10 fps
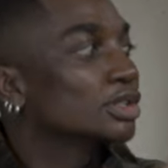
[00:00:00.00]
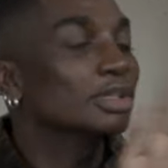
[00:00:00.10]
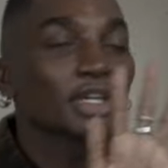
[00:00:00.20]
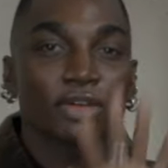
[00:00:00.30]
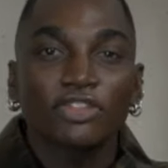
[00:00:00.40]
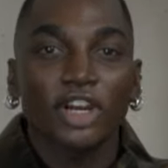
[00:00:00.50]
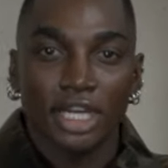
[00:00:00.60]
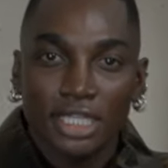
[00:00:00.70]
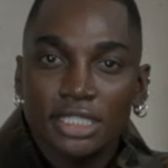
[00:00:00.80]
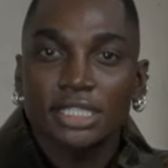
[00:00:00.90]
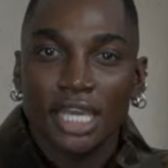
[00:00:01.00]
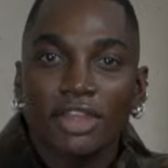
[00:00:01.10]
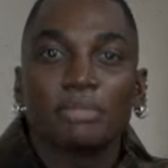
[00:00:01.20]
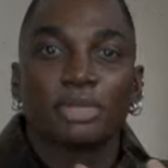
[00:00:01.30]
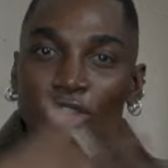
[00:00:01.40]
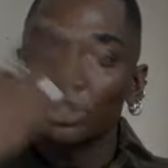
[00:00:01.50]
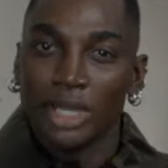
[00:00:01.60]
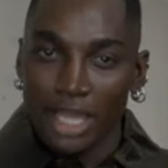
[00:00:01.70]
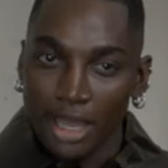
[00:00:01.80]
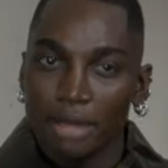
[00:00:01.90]
do little first and then build your
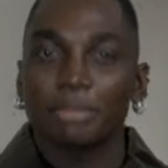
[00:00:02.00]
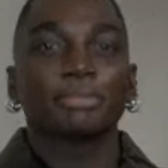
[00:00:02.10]
way up.